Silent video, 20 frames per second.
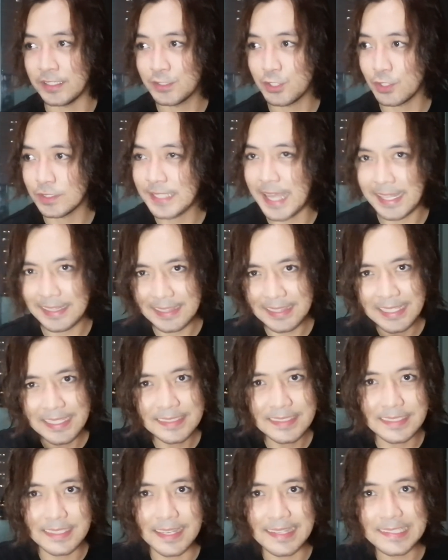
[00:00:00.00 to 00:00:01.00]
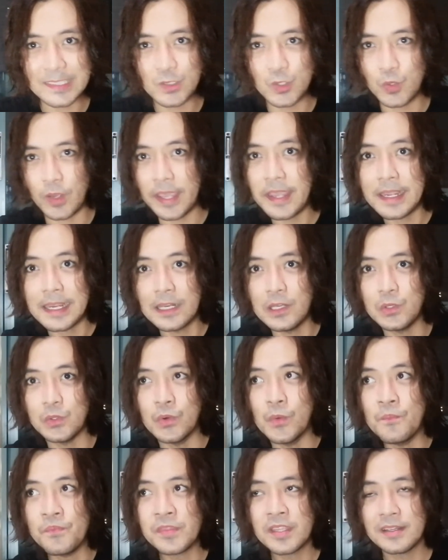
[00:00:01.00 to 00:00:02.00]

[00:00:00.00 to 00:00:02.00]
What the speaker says: So that leads us to a clue